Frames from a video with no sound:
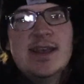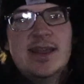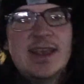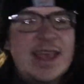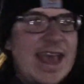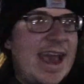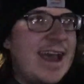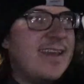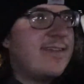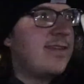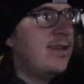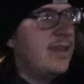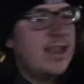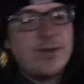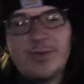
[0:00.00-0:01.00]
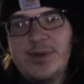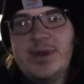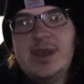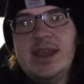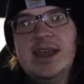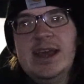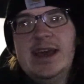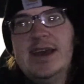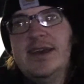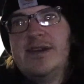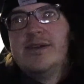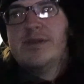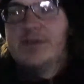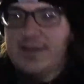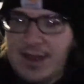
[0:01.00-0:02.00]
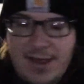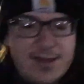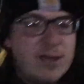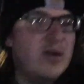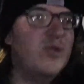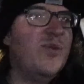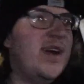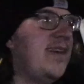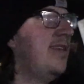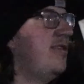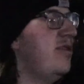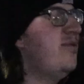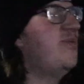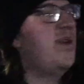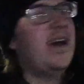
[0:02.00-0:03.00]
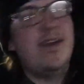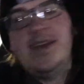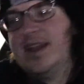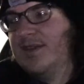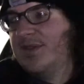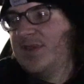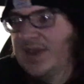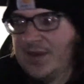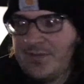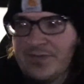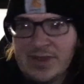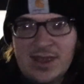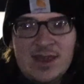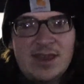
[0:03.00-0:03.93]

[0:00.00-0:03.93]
the guys, they really, uh, they're doing well, they're doing well and everything.